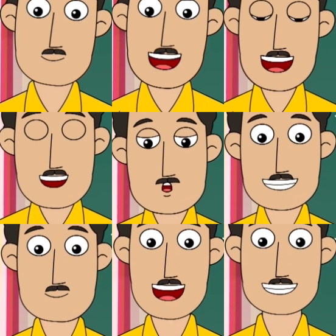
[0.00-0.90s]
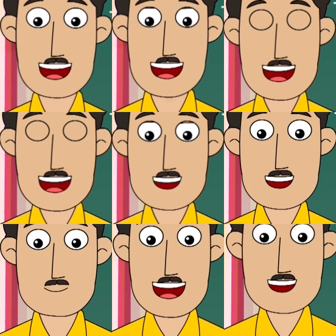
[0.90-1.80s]
So that we can take the
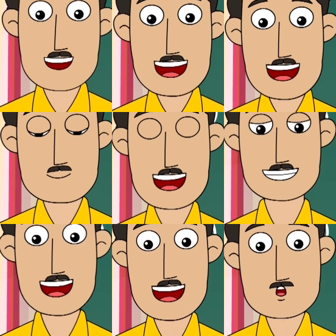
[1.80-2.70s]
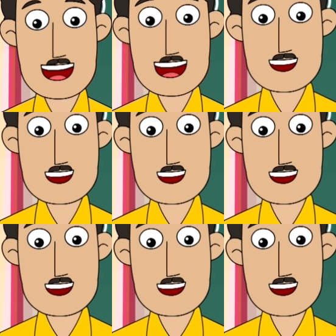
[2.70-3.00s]
right amount of chemical.